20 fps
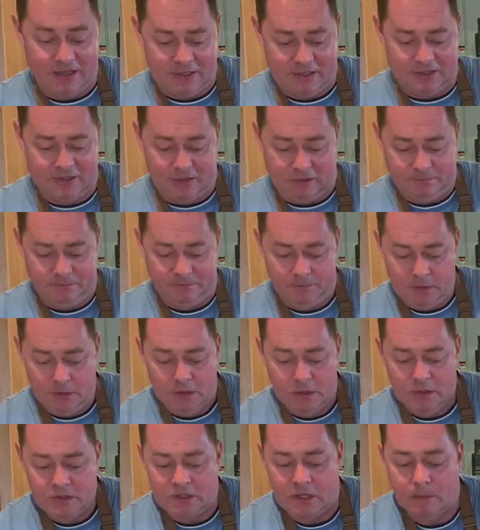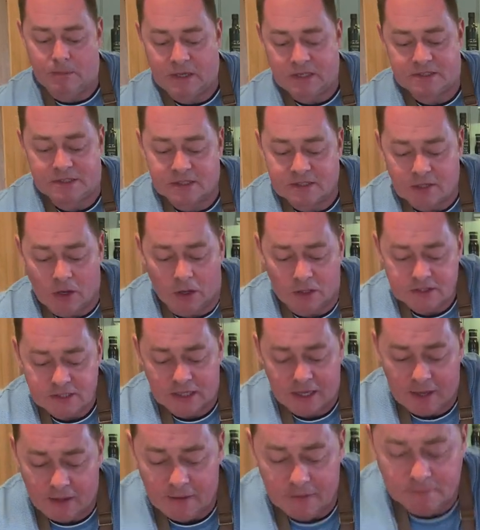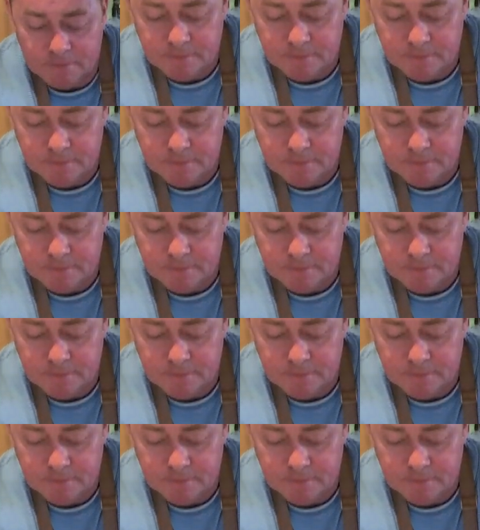think so. So you mix this all together,